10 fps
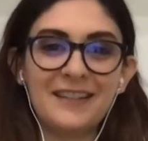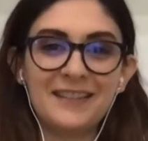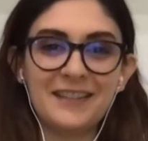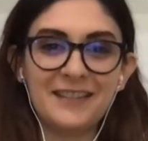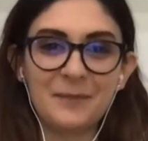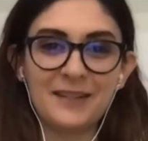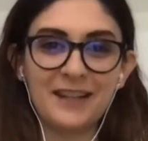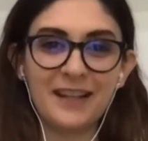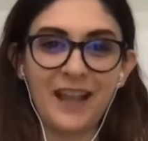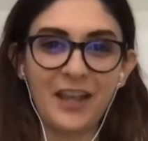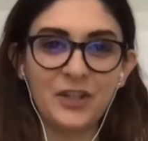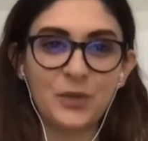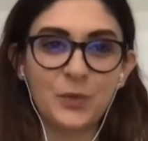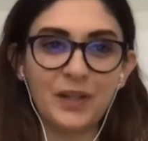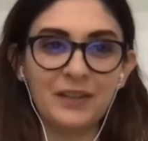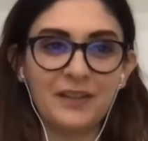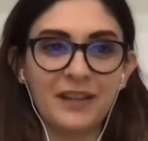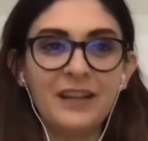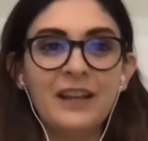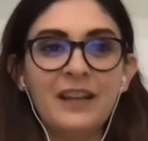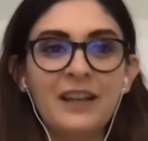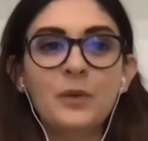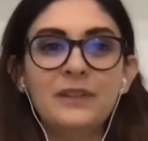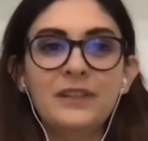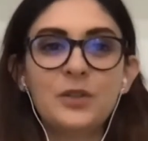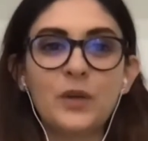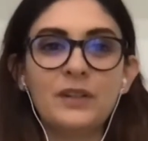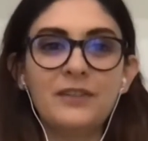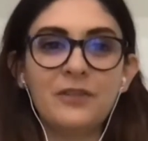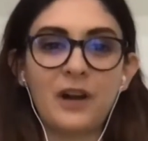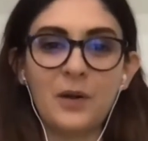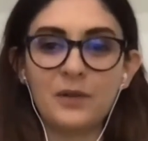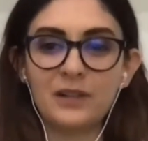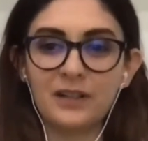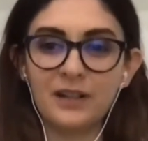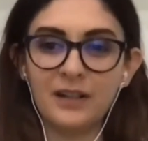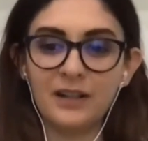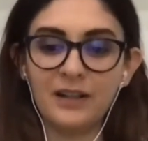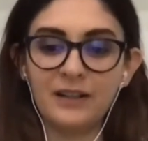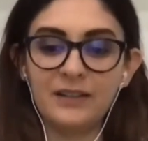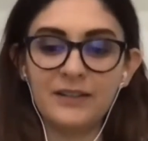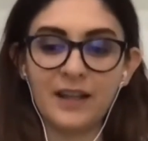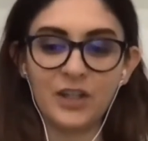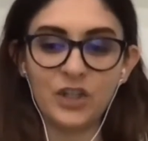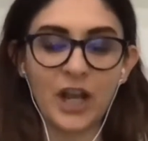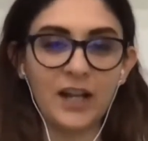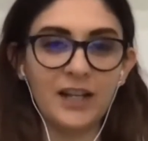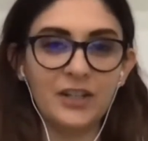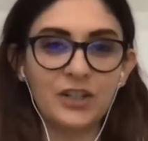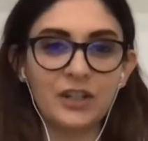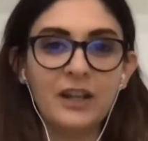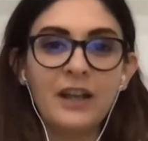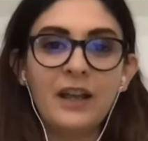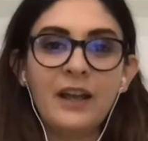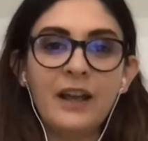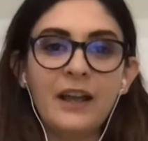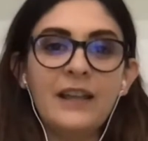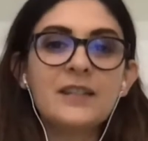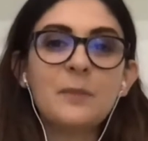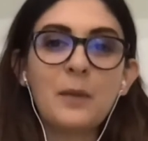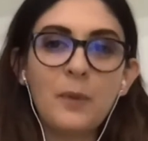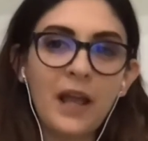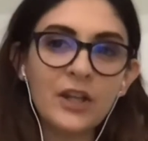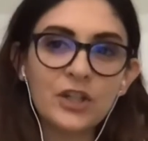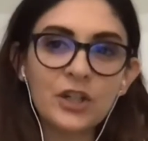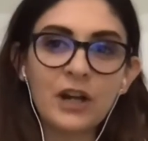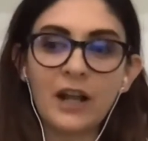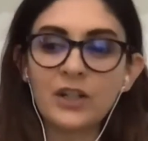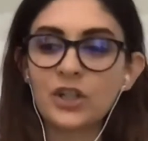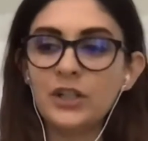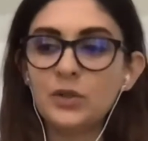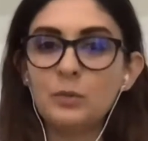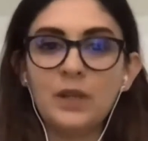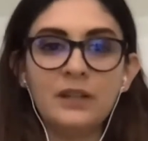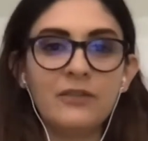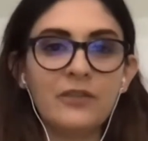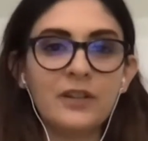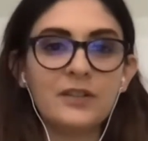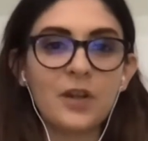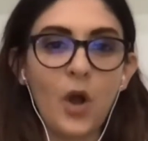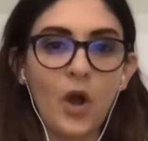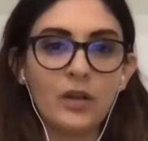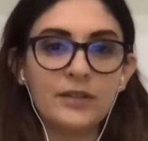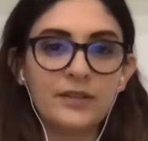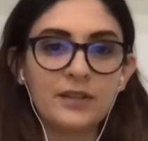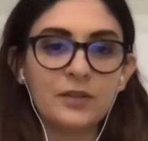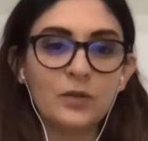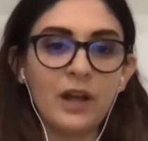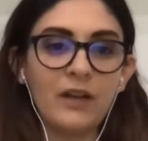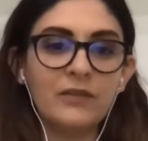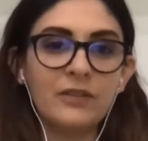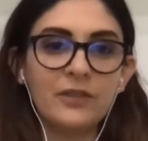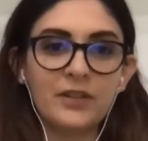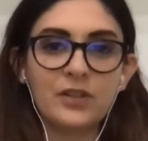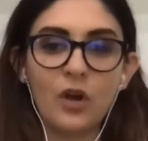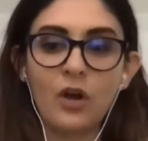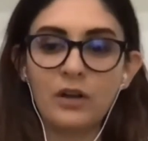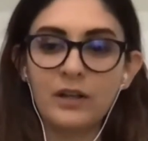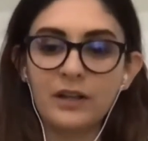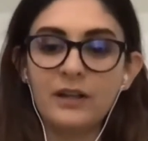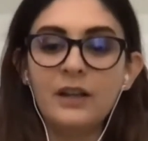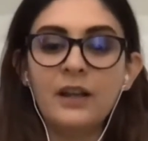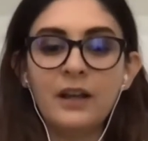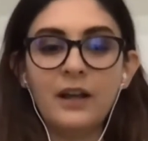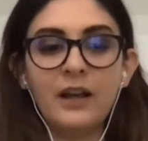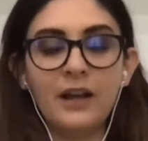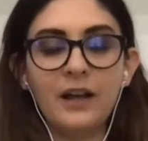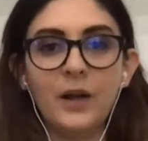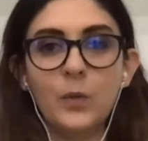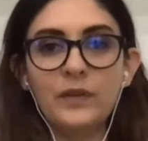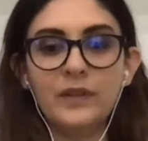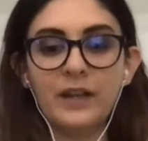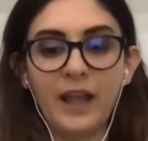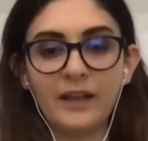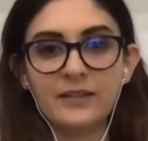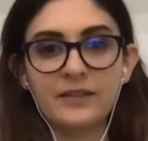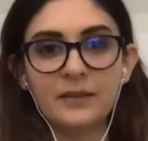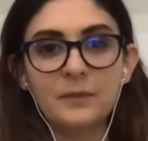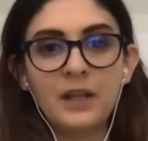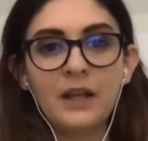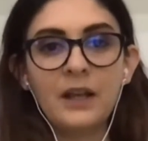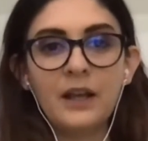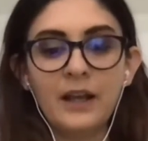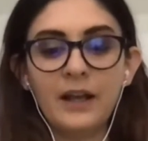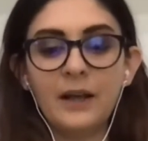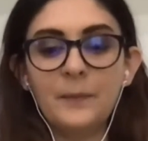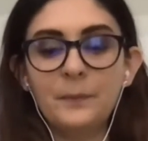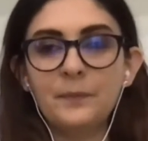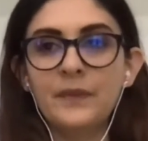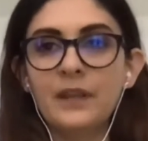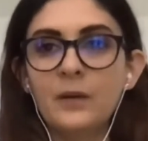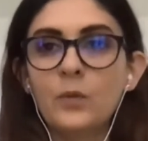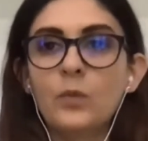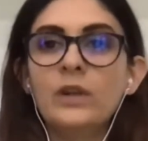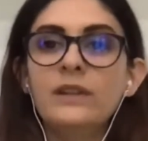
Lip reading: System has engaged with this 24-hour design challenge. It's my pleasure, actually, to be the first host to have the first talk with a guest. In